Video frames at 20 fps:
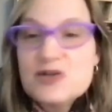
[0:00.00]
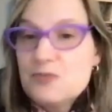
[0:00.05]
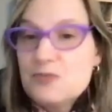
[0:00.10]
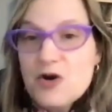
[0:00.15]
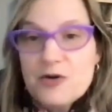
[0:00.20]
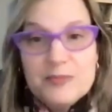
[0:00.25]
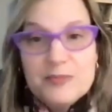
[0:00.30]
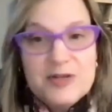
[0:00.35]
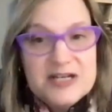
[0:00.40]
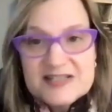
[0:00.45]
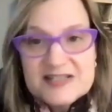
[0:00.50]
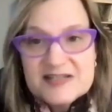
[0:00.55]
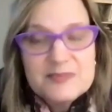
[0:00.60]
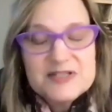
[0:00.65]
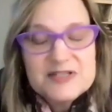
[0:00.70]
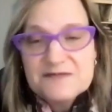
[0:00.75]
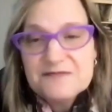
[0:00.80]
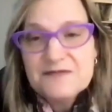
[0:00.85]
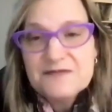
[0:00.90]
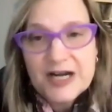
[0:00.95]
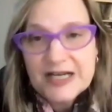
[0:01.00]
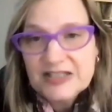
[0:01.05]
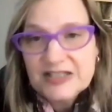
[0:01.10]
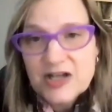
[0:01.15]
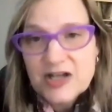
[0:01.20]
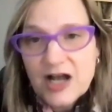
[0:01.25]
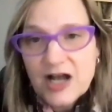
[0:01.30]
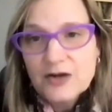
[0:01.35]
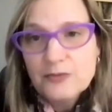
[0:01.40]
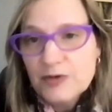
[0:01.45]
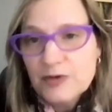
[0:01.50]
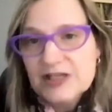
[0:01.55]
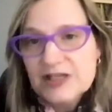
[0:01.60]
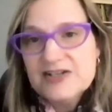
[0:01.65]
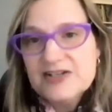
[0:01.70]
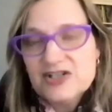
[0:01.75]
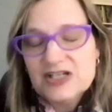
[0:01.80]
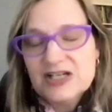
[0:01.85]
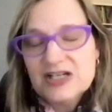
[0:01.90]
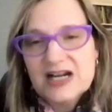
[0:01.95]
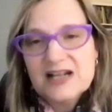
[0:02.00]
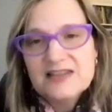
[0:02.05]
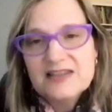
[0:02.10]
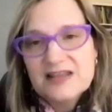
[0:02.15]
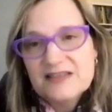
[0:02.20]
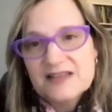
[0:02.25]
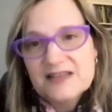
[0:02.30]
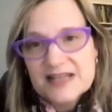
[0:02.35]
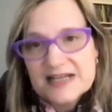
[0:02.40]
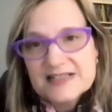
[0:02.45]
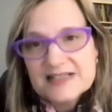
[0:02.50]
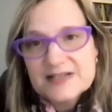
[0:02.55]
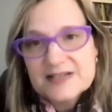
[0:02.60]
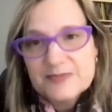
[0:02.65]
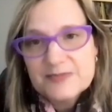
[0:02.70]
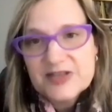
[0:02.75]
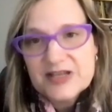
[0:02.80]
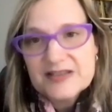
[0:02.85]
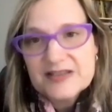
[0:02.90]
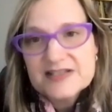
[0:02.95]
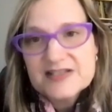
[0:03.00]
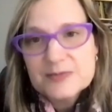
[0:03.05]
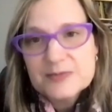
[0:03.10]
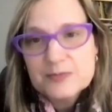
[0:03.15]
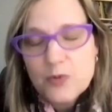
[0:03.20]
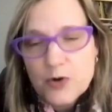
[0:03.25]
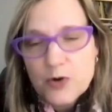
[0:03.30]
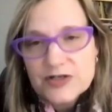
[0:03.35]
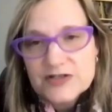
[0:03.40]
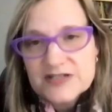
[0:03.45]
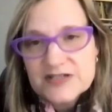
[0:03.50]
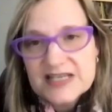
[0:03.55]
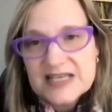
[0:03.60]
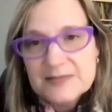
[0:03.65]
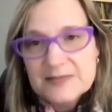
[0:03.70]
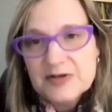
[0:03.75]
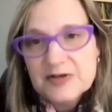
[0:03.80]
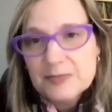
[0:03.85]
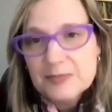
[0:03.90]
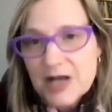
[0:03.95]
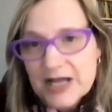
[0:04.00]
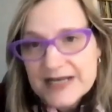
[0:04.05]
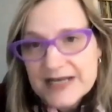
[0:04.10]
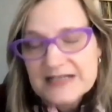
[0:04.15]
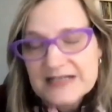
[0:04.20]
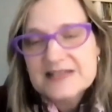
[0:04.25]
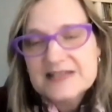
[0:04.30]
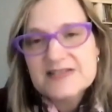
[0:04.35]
So Mormonism is a very young religion, and I think that that's something that's important to keep in mind.